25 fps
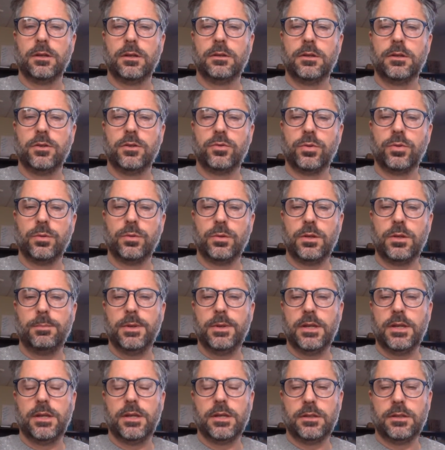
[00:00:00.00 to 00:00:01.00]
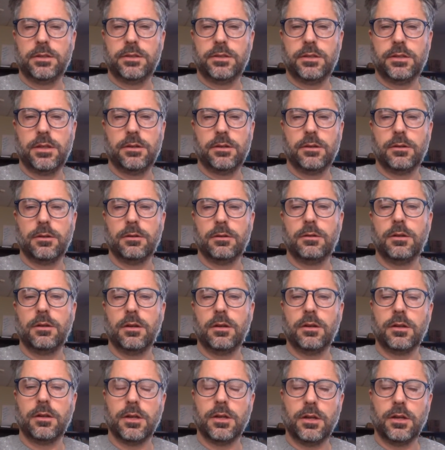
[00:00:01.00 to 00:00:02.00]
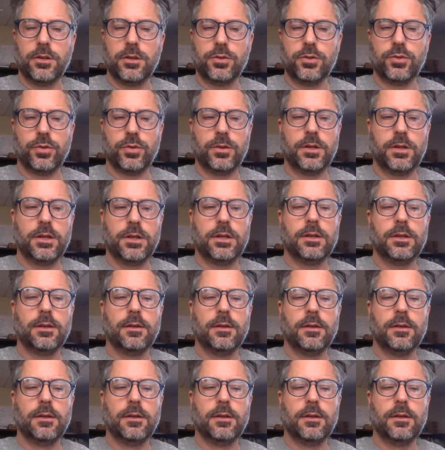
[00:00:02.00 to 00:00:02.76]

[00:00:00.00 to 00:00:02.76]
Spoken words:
to truly be considered a country,